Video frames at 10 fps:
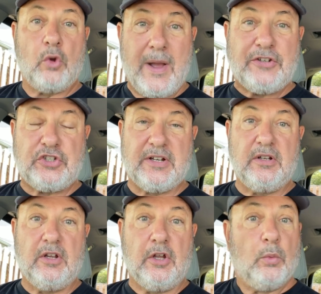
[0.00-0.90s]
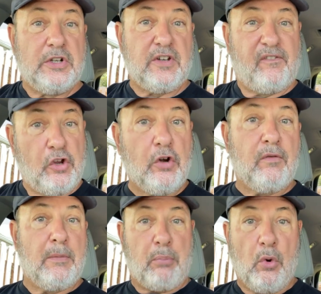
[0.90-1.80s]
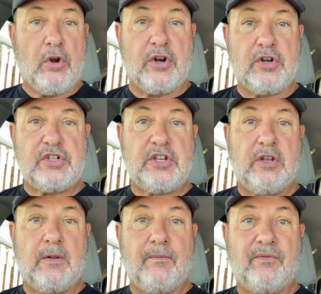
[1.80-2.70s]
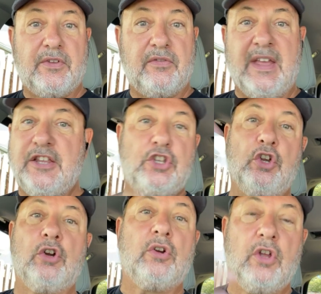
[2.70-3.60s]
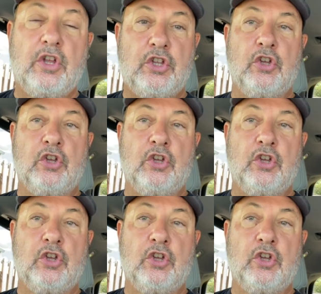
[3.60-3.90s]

question, which if you're reporters, then your